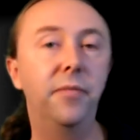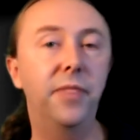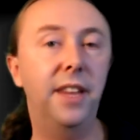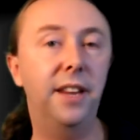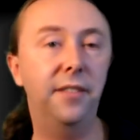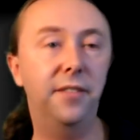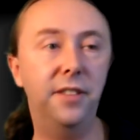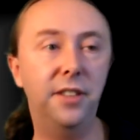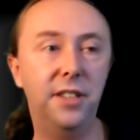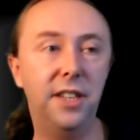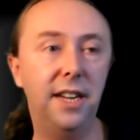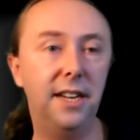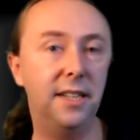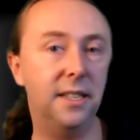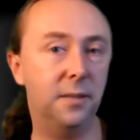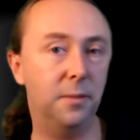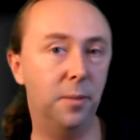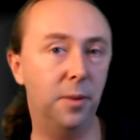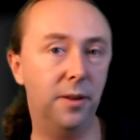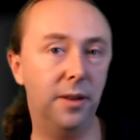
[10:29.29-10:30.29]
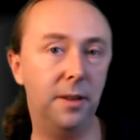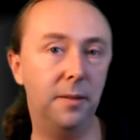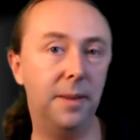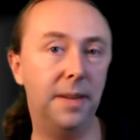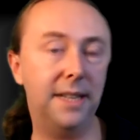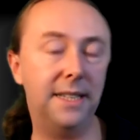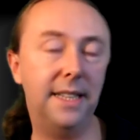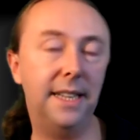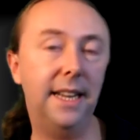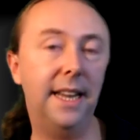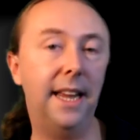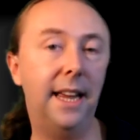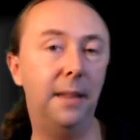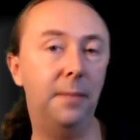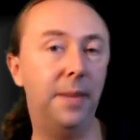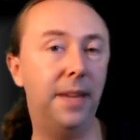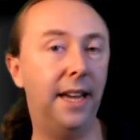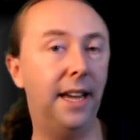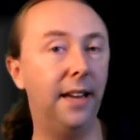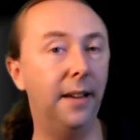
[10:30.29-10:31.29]
And if it changes more than about 10
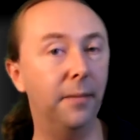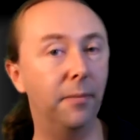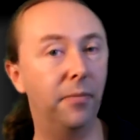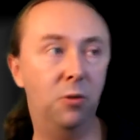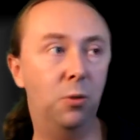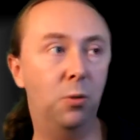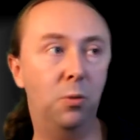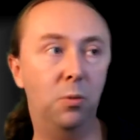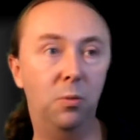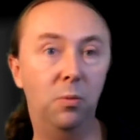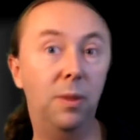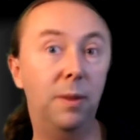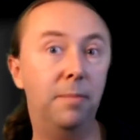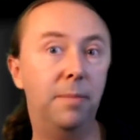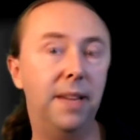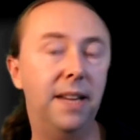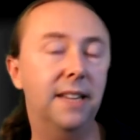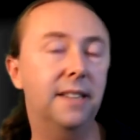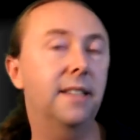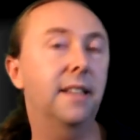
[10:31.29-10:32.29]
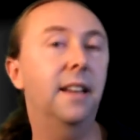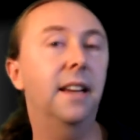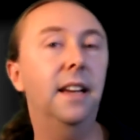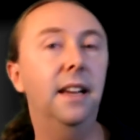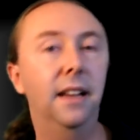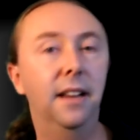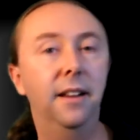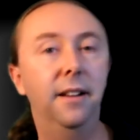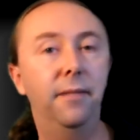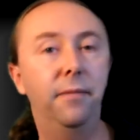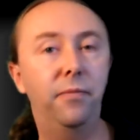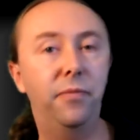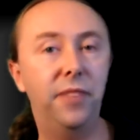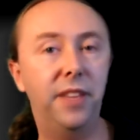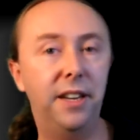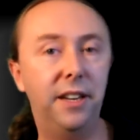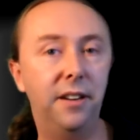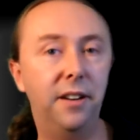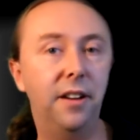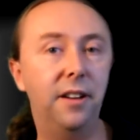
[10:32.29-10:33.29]
kPa or 1 psi,
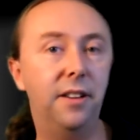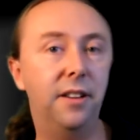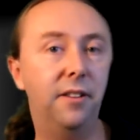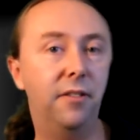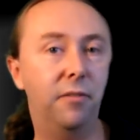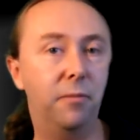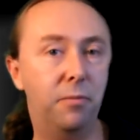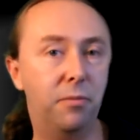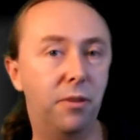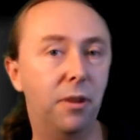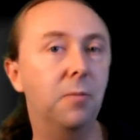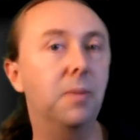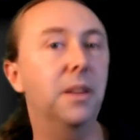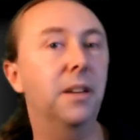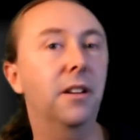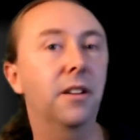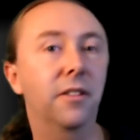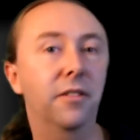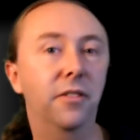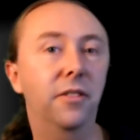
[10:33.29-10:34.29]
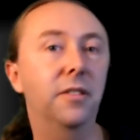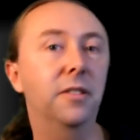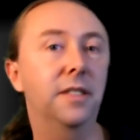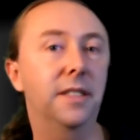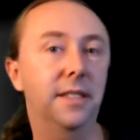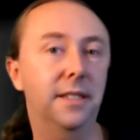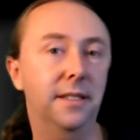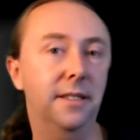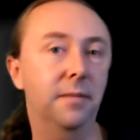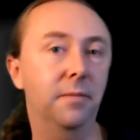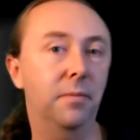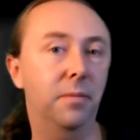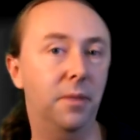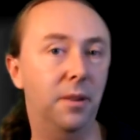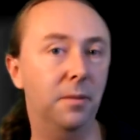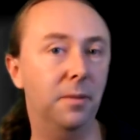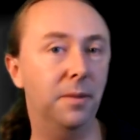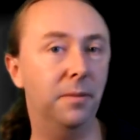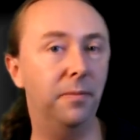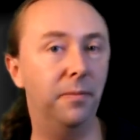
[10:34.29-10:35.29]
then you know that you've probably got a fuel system
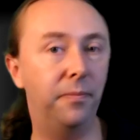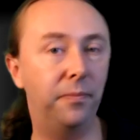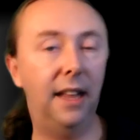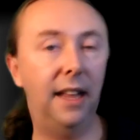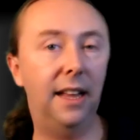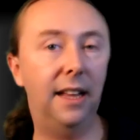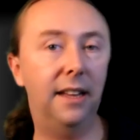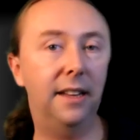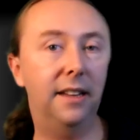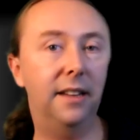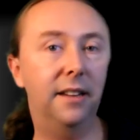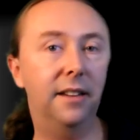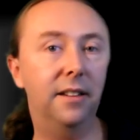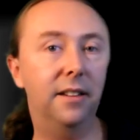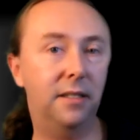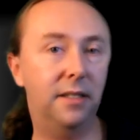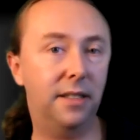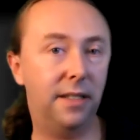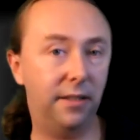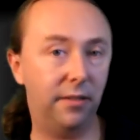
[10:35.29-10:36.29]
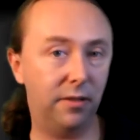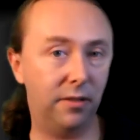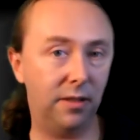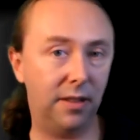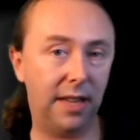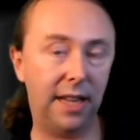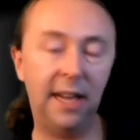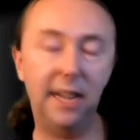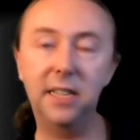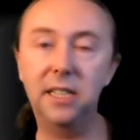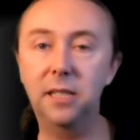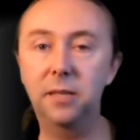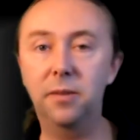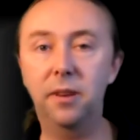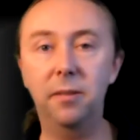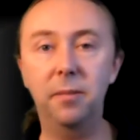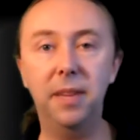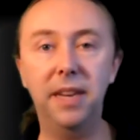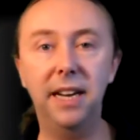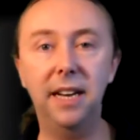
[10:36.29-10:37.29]
problem. And in several occasions
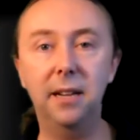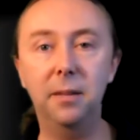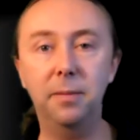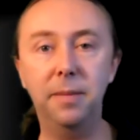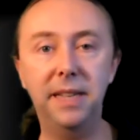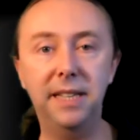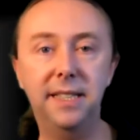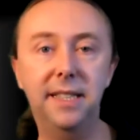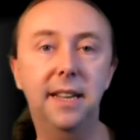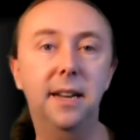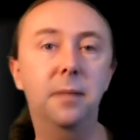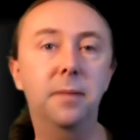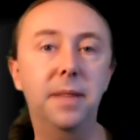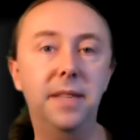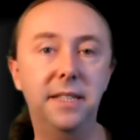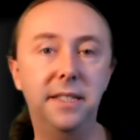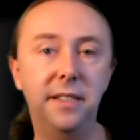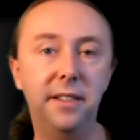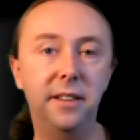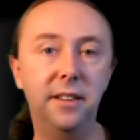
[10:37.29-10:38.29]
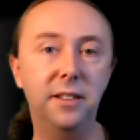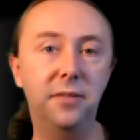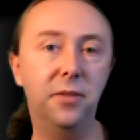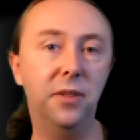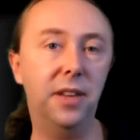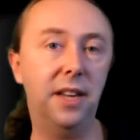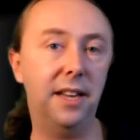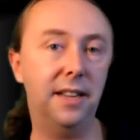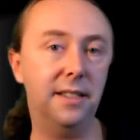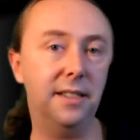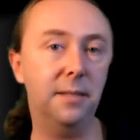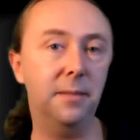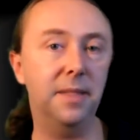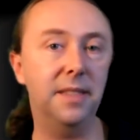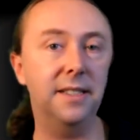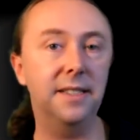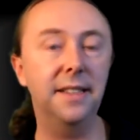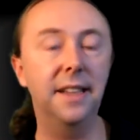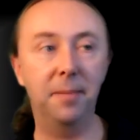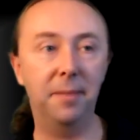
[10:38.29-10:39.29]
where I've been helping set up ECUs for
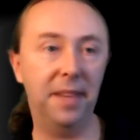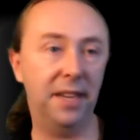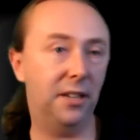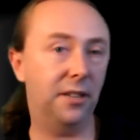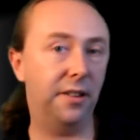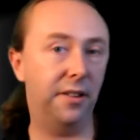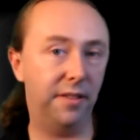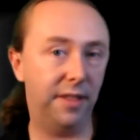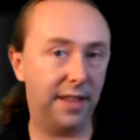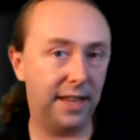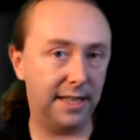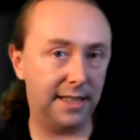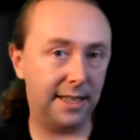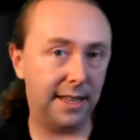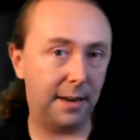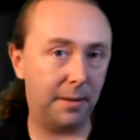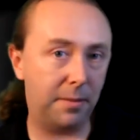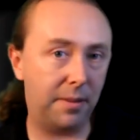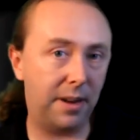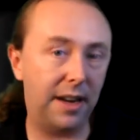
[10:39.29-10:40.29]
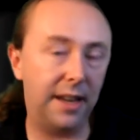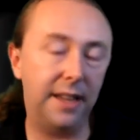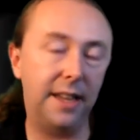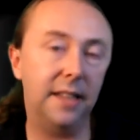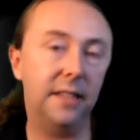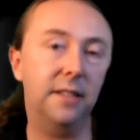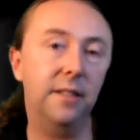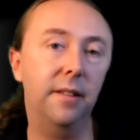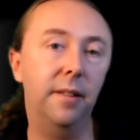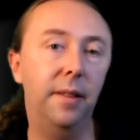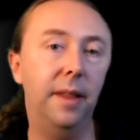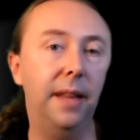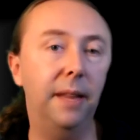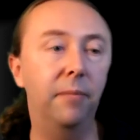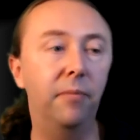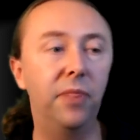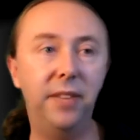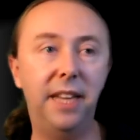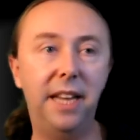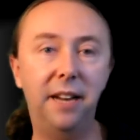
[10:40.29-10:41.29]
customers, make sure everything's set up right and that sort of thing,
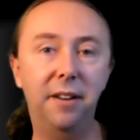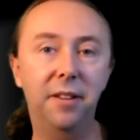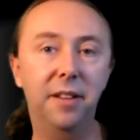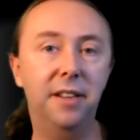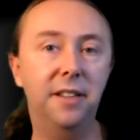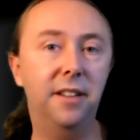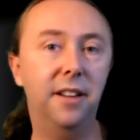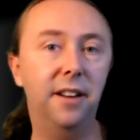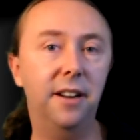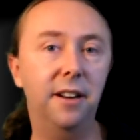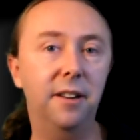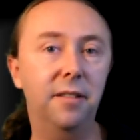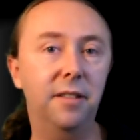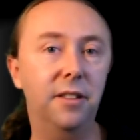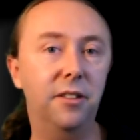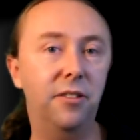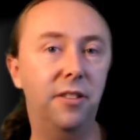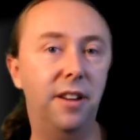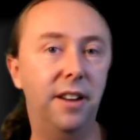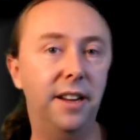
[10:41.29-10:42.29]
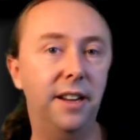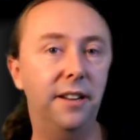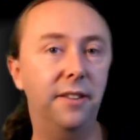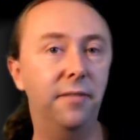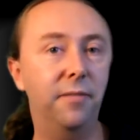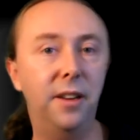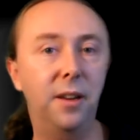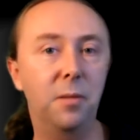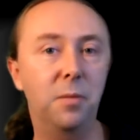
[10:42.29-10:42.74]
get on the dyno and try and